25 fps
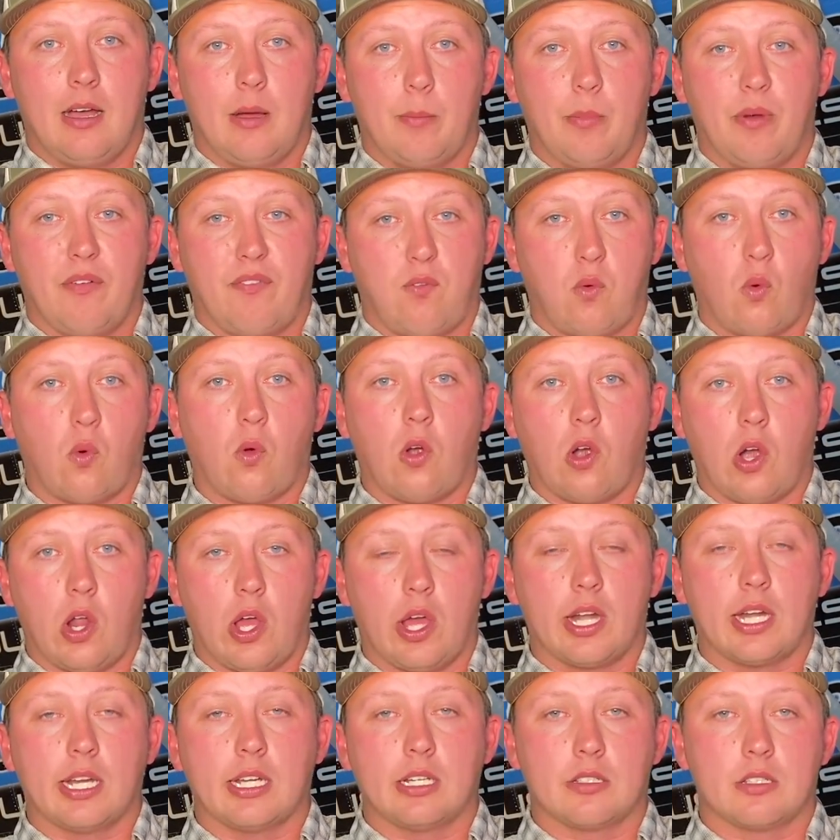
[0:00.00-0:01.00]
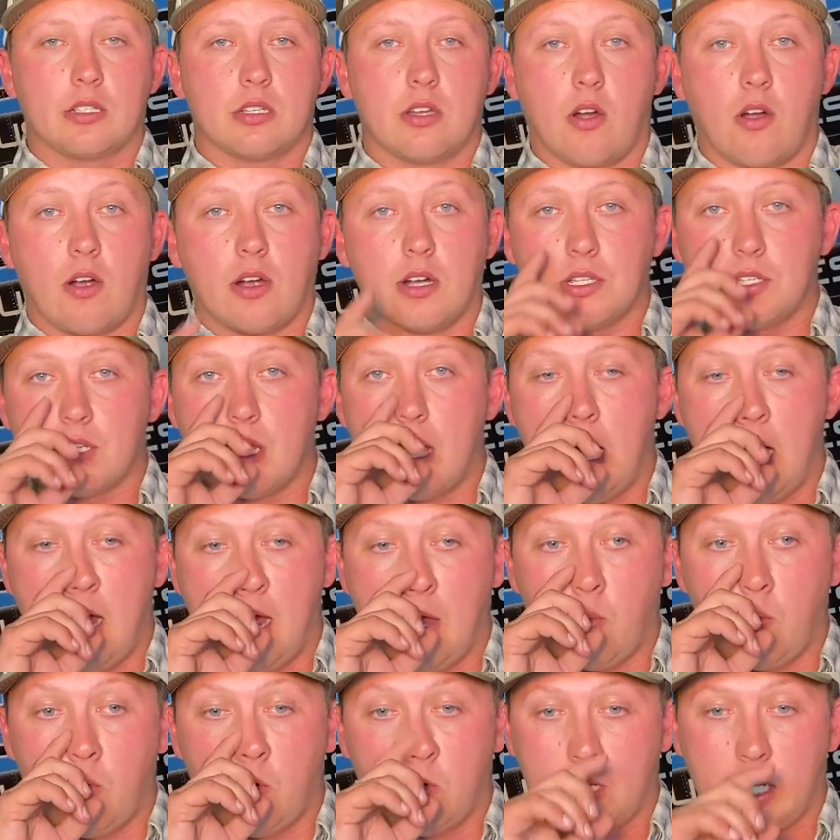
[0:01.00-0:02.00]
before hunting starts,
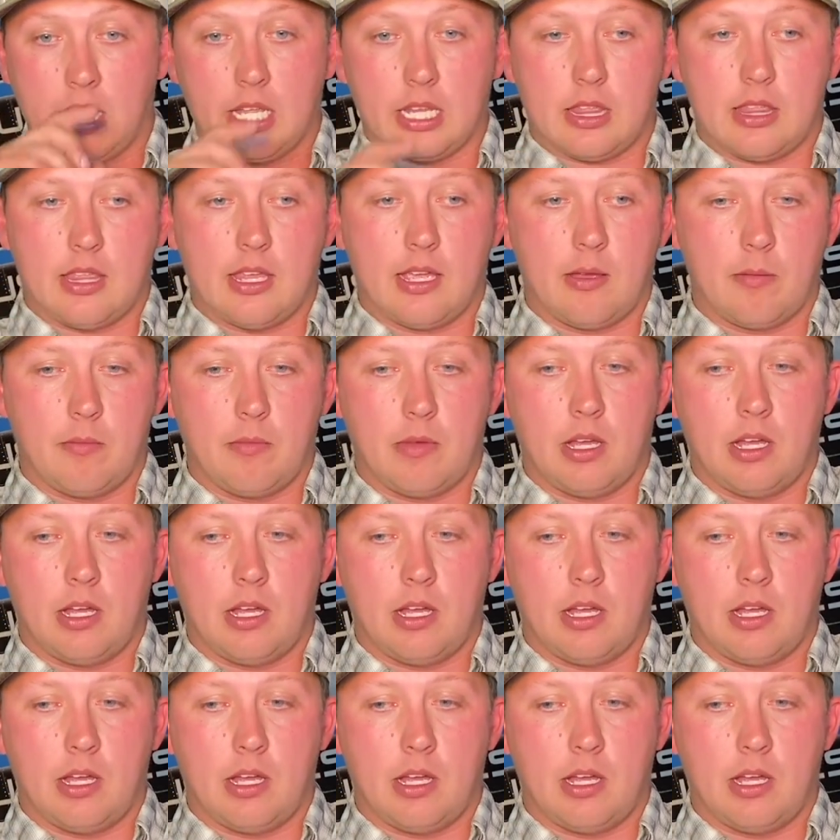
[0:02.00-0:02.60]
I will get them,